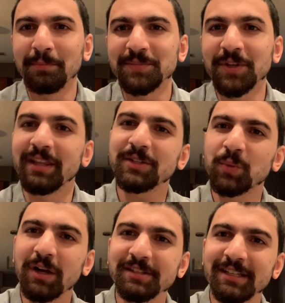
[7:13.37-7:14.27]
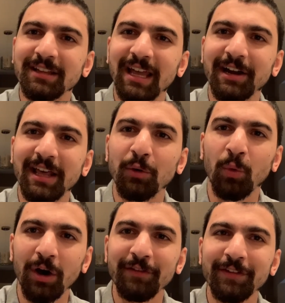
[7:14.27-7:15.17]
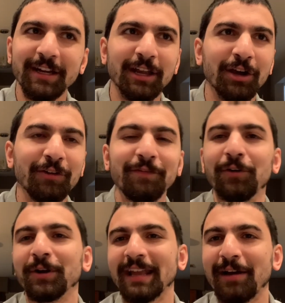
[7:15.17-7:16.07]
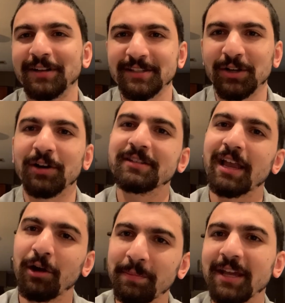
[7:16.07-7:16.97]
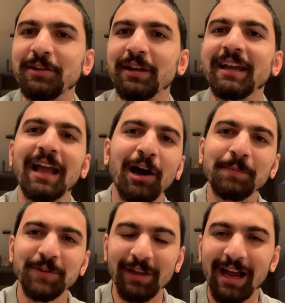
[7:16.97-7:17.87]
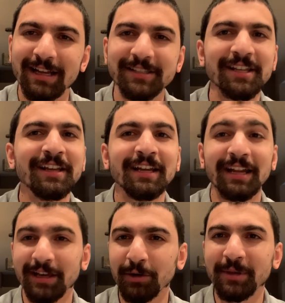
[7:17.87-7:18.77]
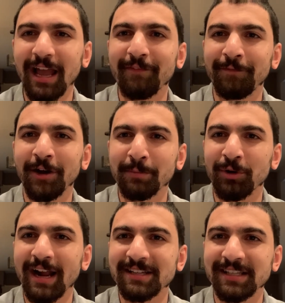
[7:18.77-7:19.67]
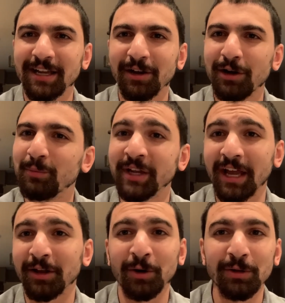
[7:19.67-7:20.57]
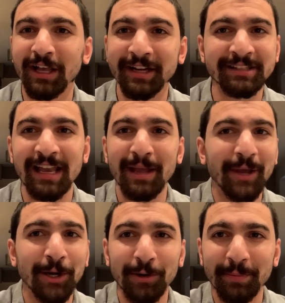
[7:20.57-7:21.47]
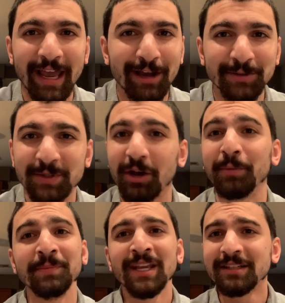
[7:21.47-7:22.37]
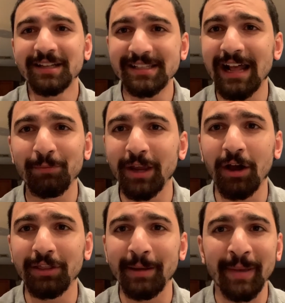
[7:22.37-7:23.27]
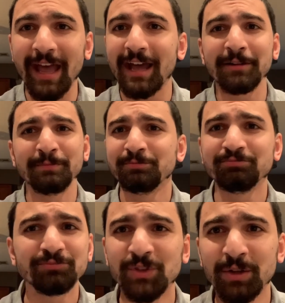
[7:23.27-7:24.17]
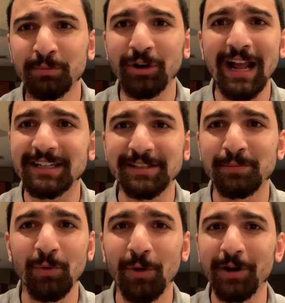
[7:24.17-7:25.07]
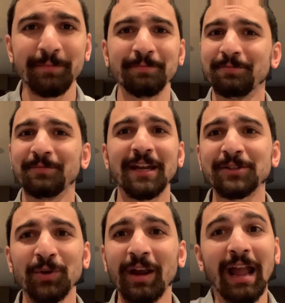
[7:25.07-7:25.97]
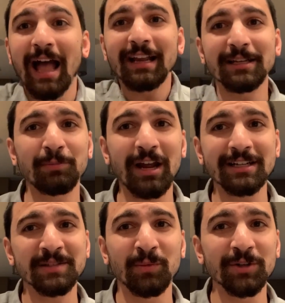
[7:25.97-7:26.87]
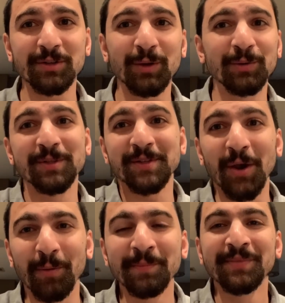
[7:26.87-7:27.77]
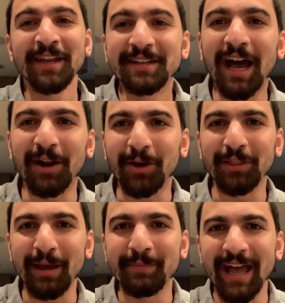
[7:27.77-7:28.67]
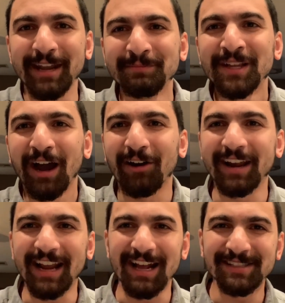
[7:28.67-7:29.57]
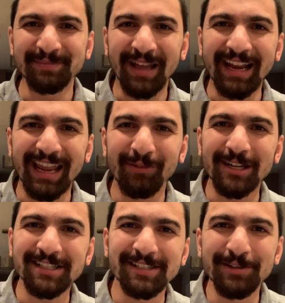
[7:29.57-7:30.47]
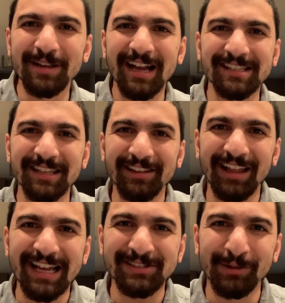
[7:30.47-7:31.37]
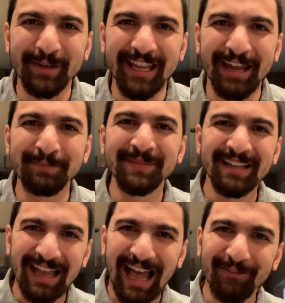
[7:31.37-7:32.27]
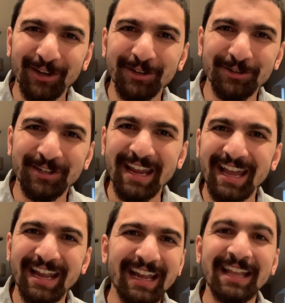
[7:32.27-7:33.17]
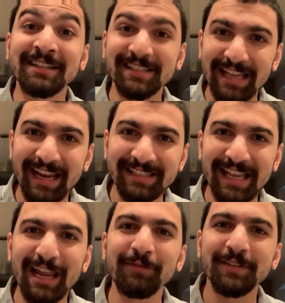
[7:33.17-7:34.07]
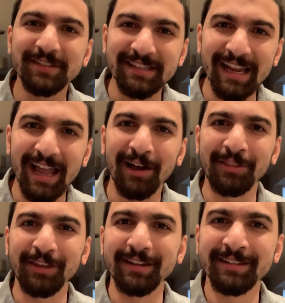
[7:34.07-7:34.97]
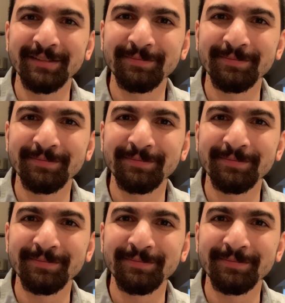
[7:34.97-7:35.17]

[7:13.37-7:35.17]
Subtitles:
So this was the Clarinet 1 video for Counting Stars. I hope that it helped you guys. And I hope you have fun practicing at home. We got a whole lot of time at home now, so it doesn't have to be all that bad. You can practice more. It's great. I get to practice more too, so not all that bad. All right, guys. I can't wait to see you guys in the classroom again. Have a good day and stay safe, stay healthy.